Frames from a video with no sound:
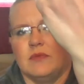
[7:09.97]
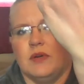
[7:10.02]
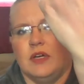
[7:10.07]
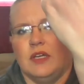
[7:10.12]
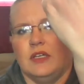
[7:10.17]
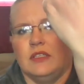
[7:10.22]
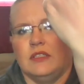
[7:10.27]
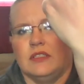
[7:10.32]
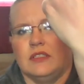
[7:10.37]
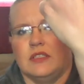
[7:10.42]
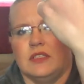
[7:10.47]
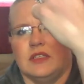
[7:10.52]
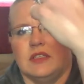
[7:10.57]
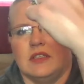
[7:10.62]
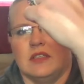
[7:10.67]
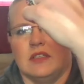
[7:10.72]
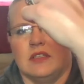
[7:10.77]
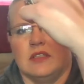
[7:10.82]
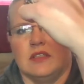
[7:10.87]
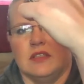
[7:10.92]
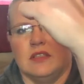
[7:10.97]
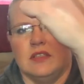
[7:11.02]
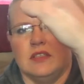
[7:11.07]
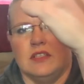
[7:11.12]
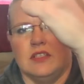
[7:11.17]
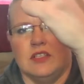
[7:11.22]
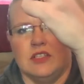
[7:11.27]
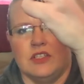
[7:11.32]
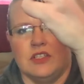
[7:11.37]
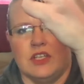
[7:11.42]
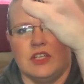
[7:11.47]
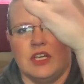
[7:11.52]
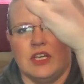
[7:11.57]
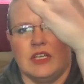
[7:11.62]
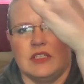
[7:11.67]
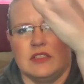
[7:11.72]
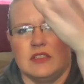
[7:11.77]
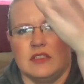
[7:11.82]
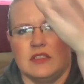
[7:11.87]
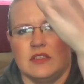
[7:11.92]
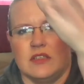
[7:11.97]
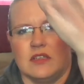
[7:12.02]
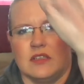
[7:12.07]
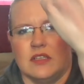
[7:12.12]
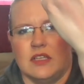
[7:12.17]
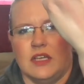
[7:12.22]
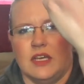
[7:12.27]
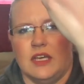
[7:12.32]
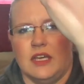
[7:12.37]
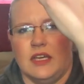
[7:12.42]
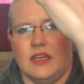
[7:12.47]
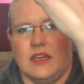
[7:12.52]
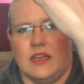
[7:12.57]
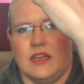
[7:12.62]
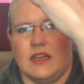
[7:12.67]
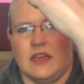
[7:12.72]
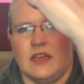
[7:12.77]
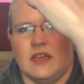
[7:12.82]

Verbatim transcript: what the shades look like.